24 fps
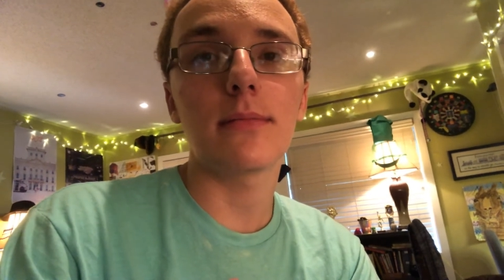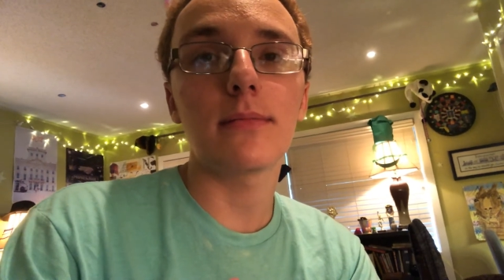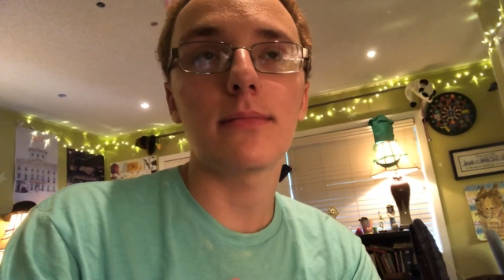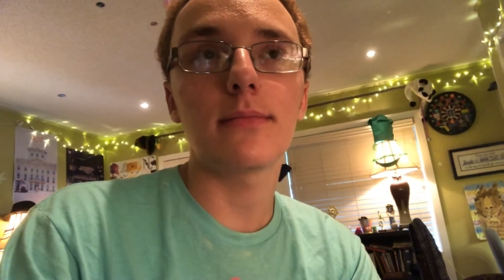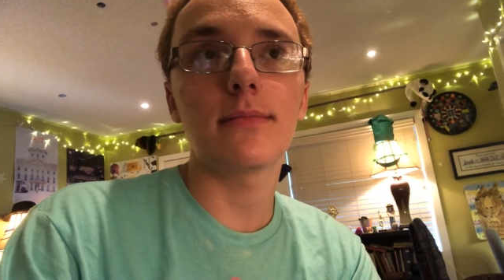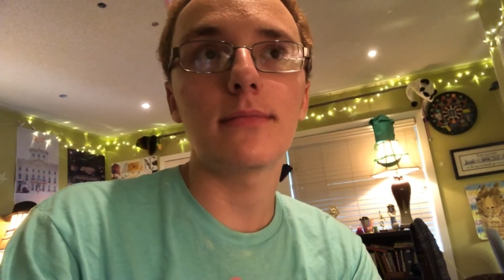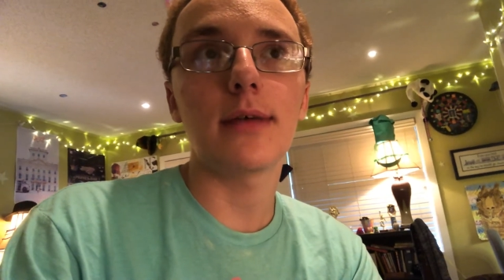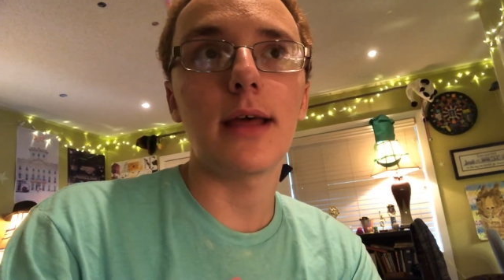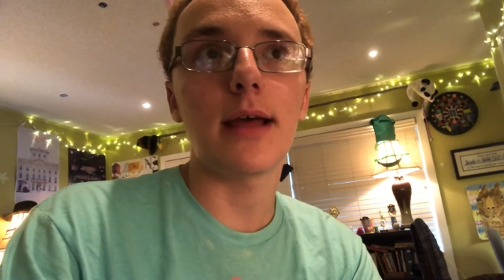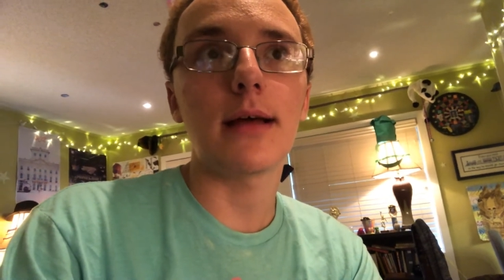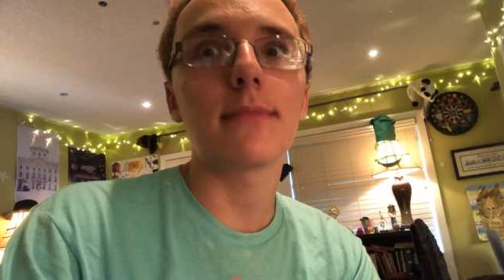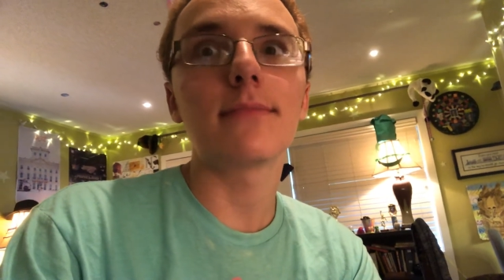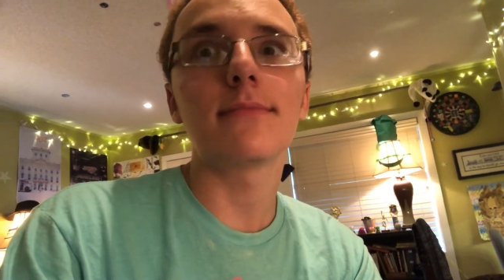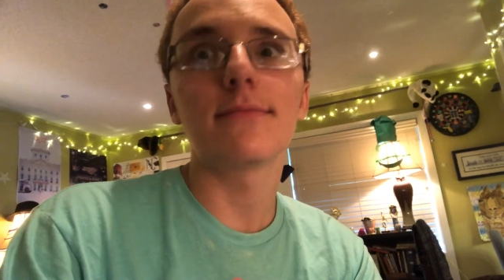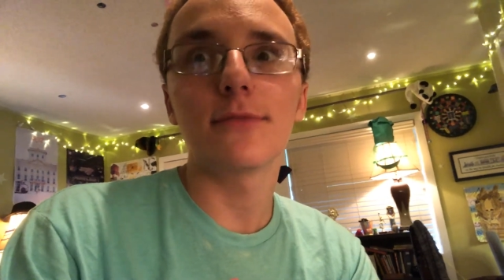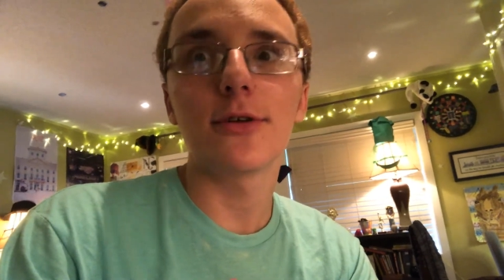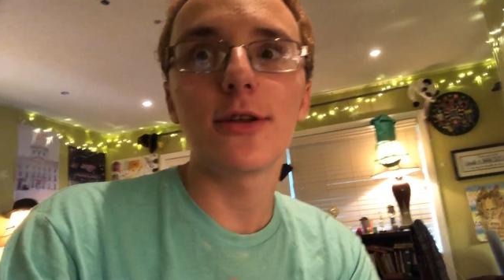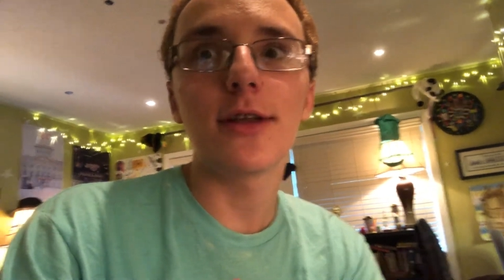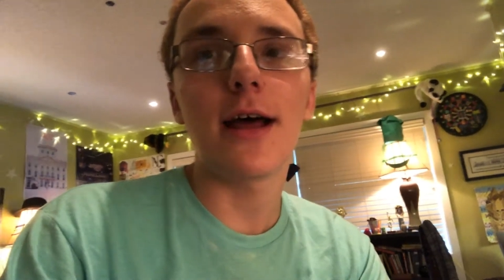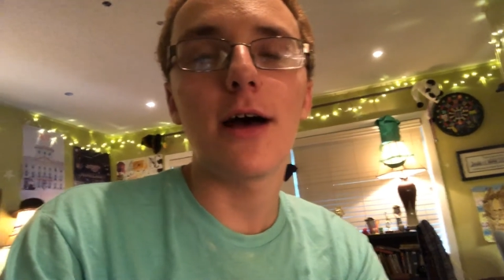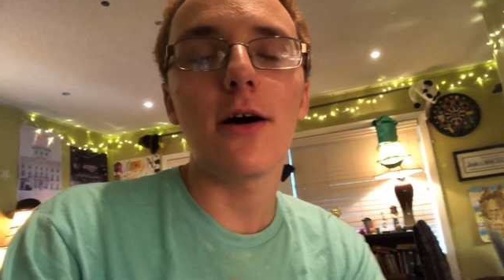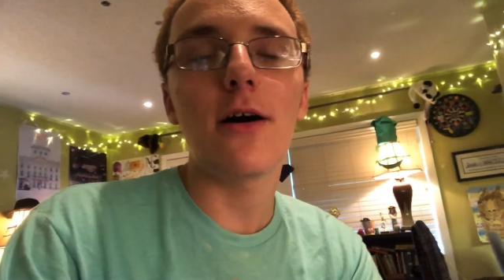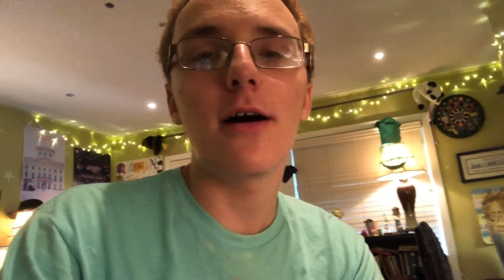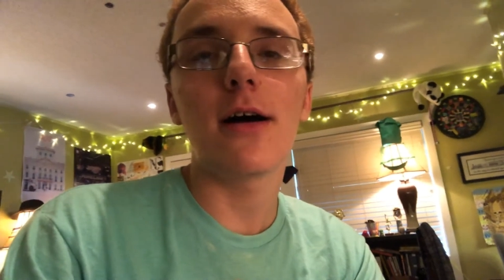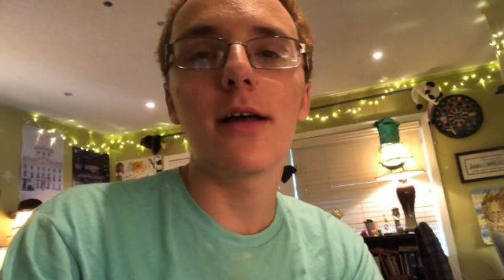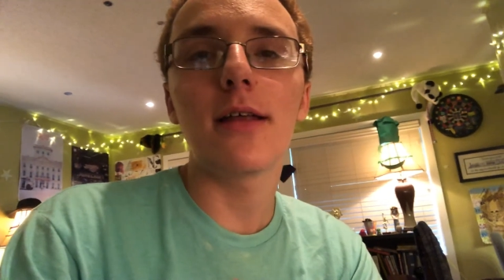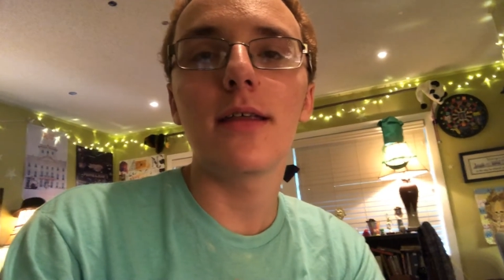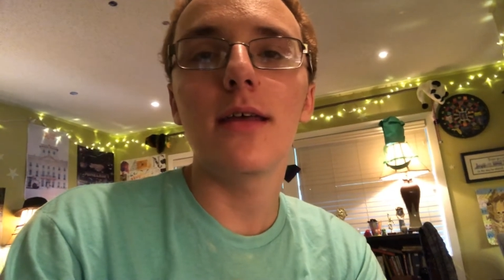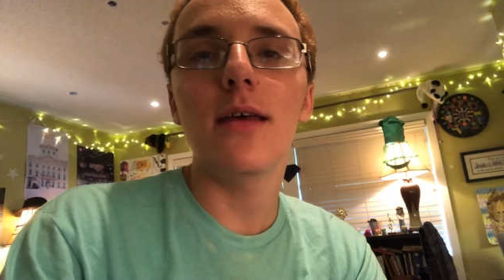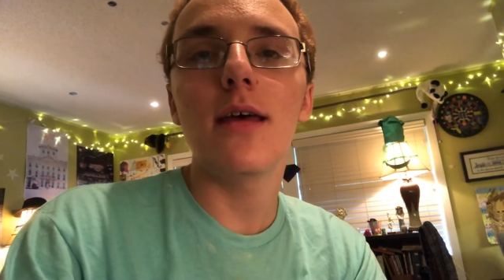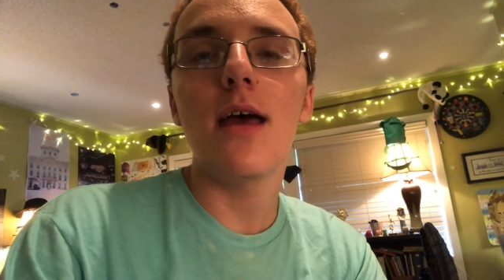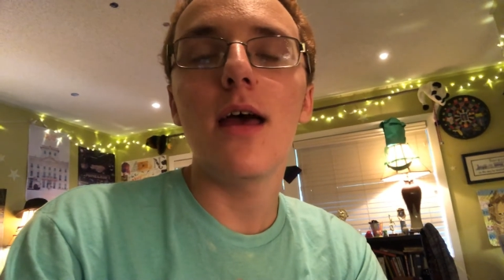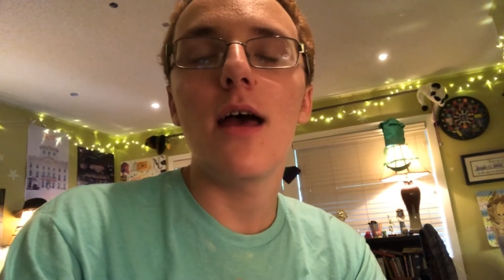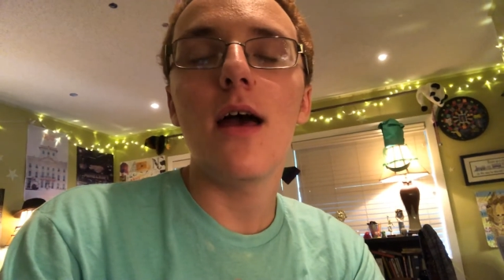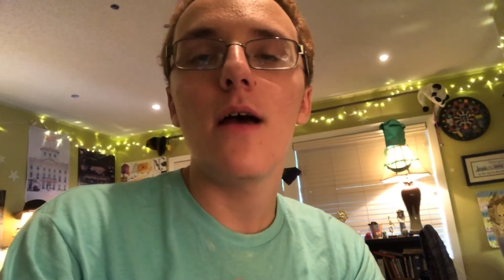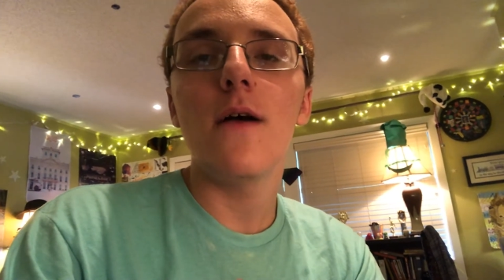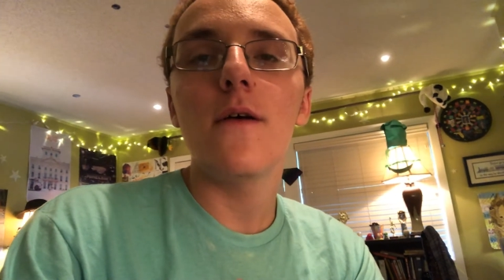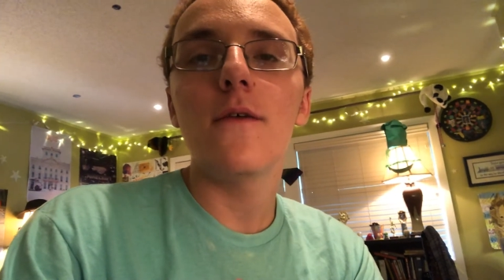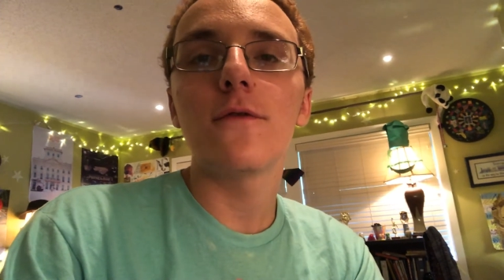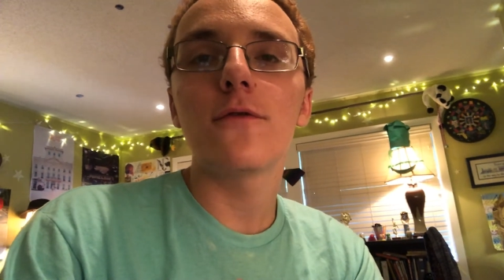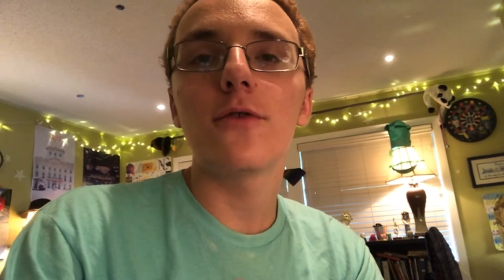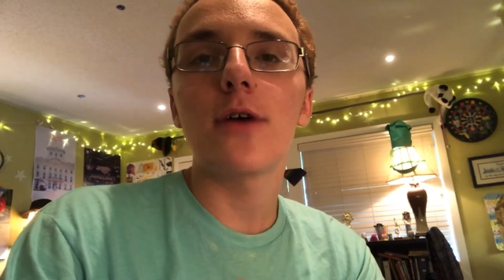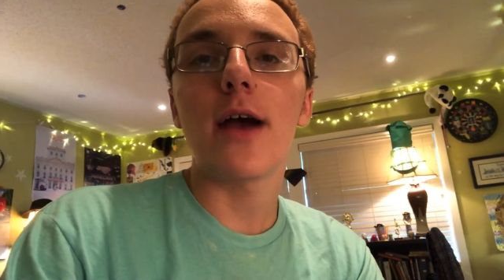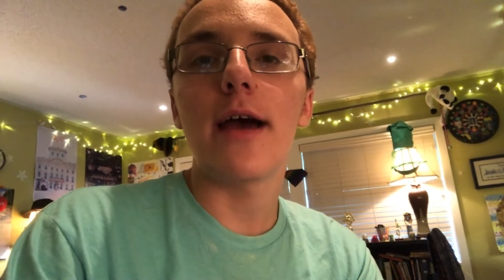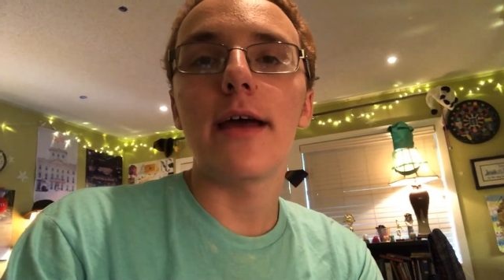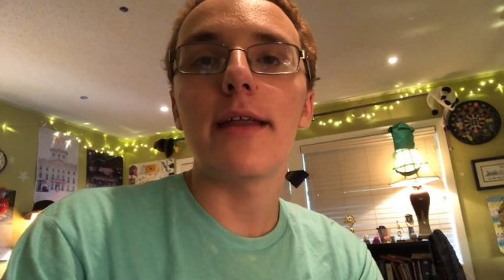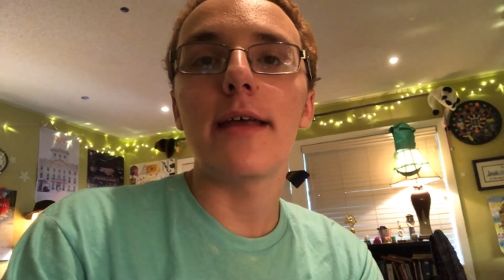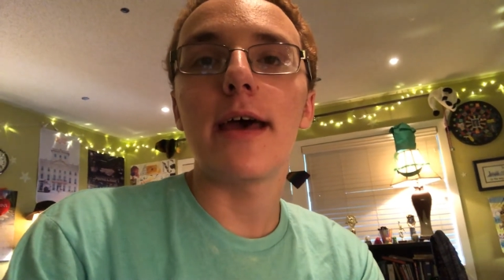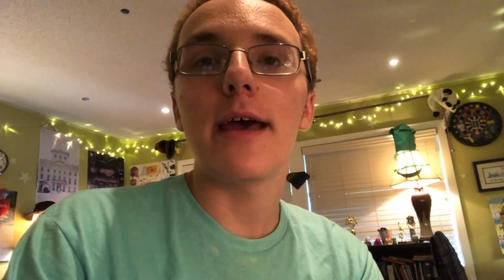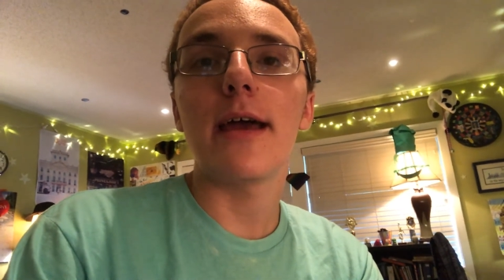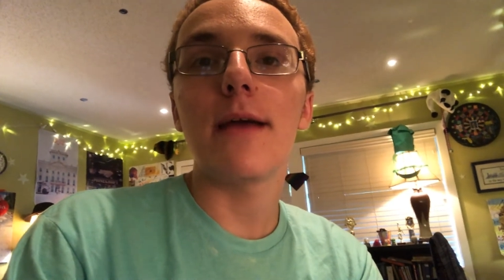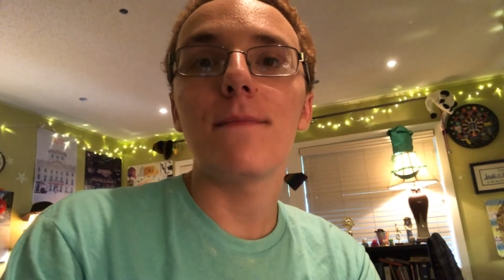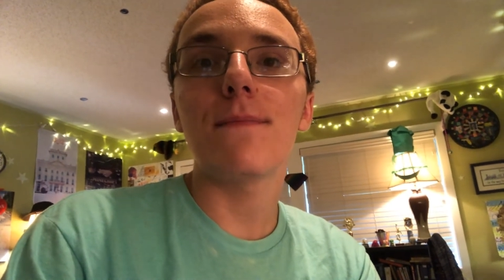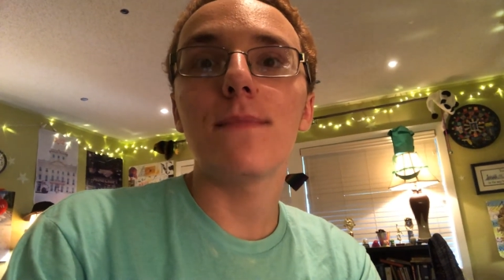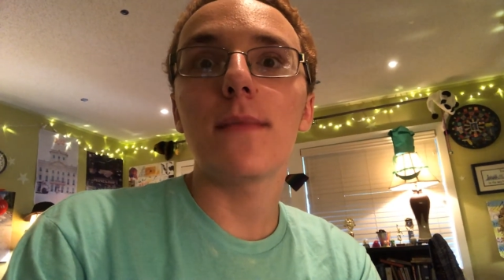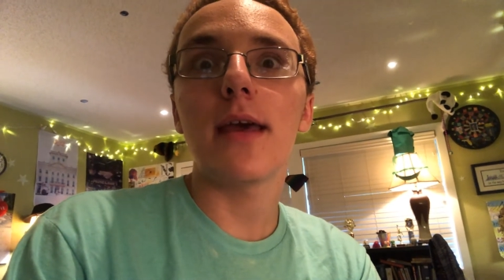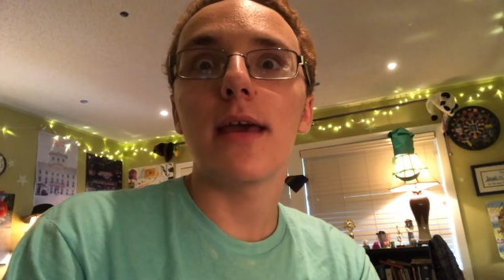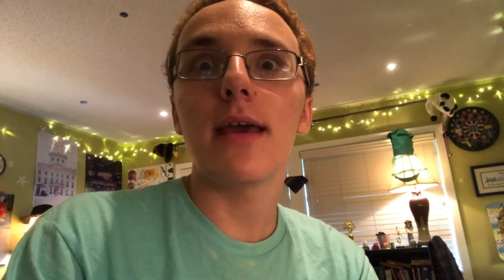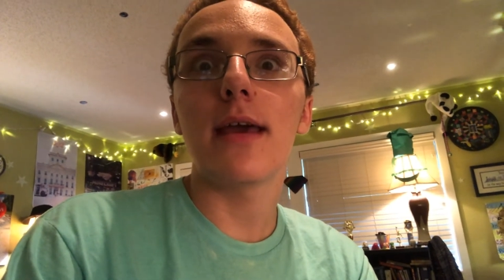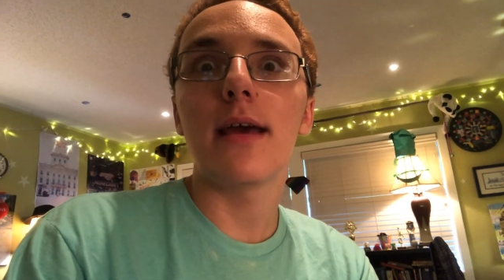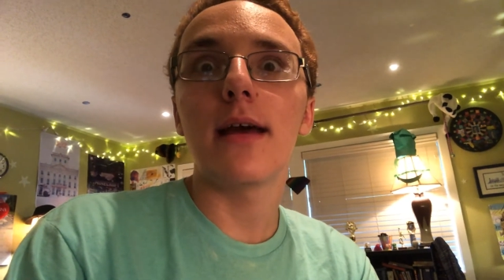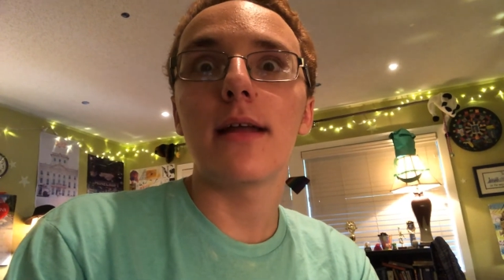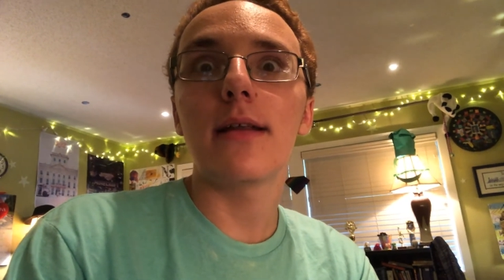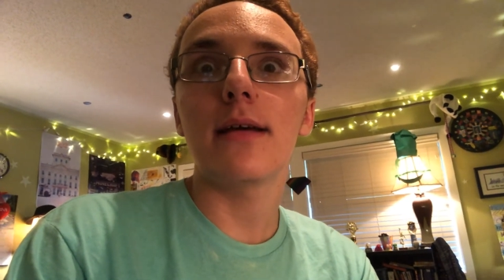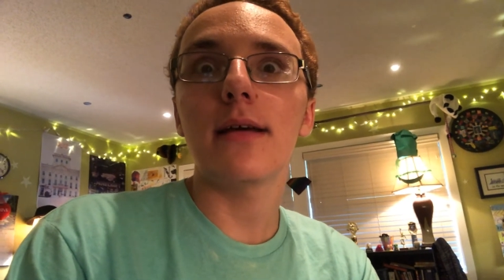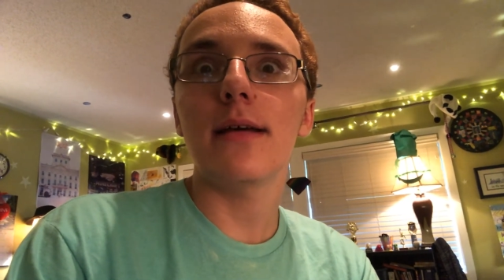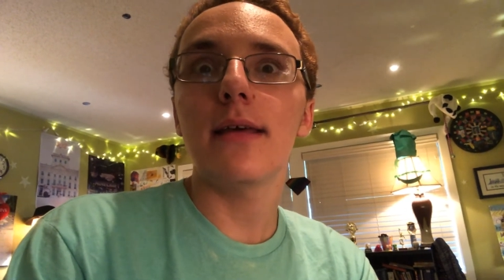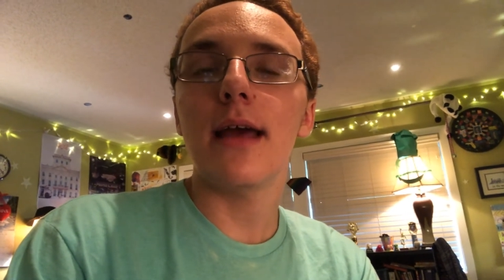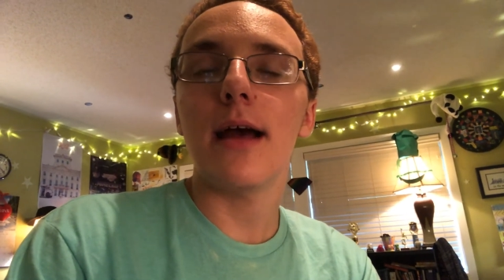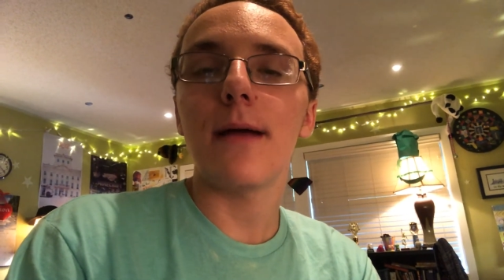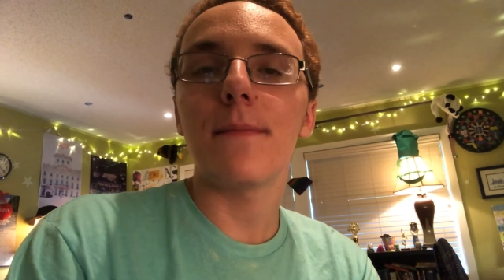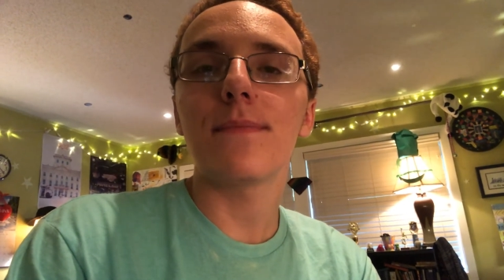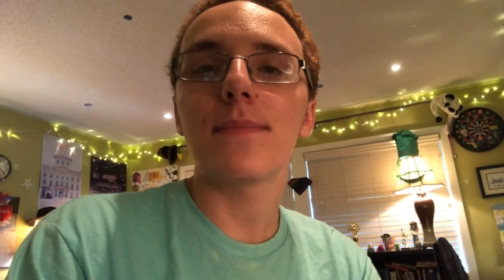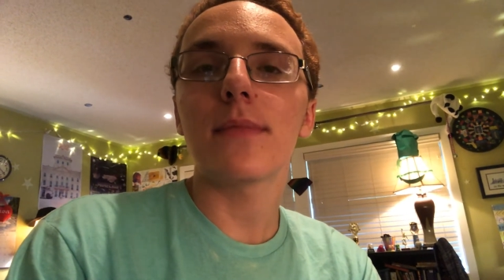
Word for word: yeah put it out on Friday and yeah